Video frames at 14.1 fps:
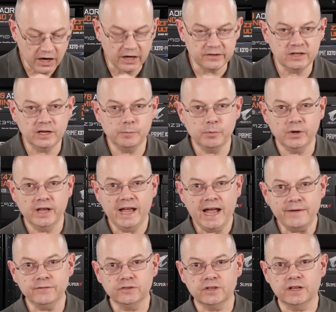I deliberately
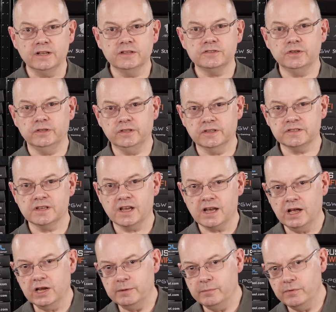haven't done it so it doesn't
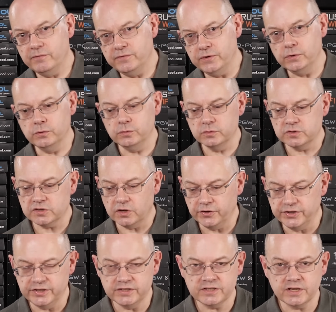colour my views on
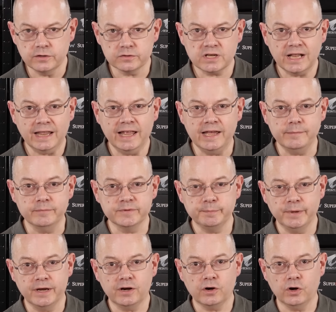Intel's claims,
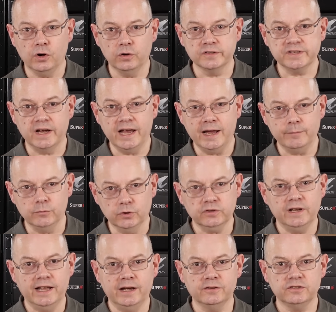because I am not
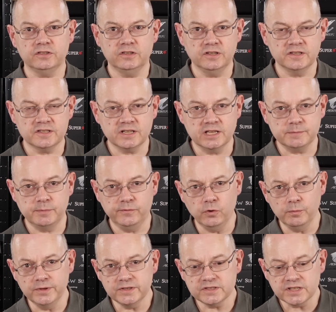allowed to discuss
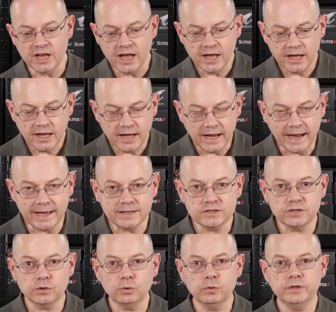performance
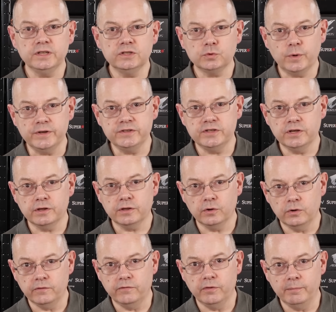until the 20th
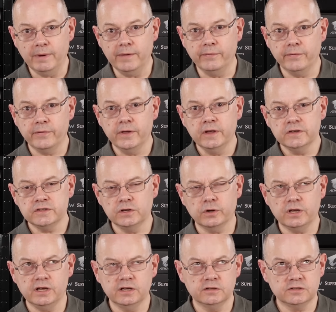of the month. So you're
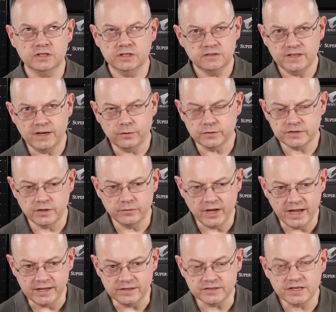looking at 10 or so
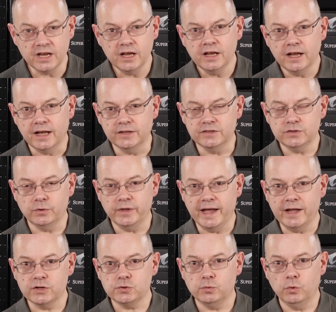days until the
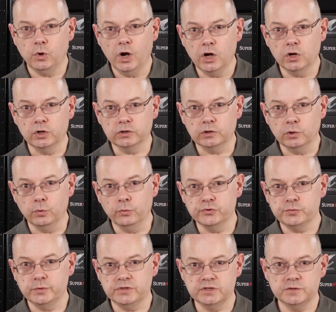actual hard launch,
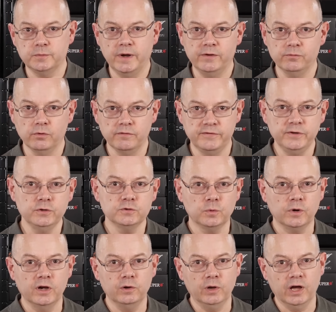which is when reviews will
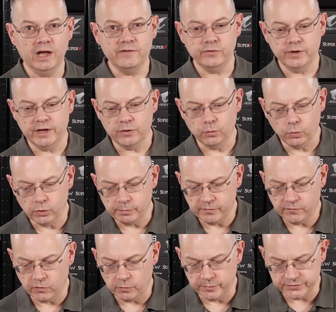go live and you get all the
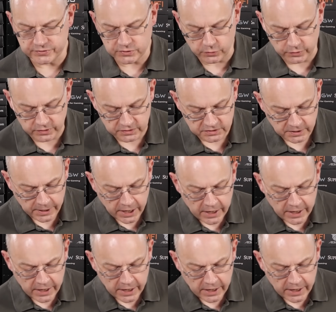performance goodies.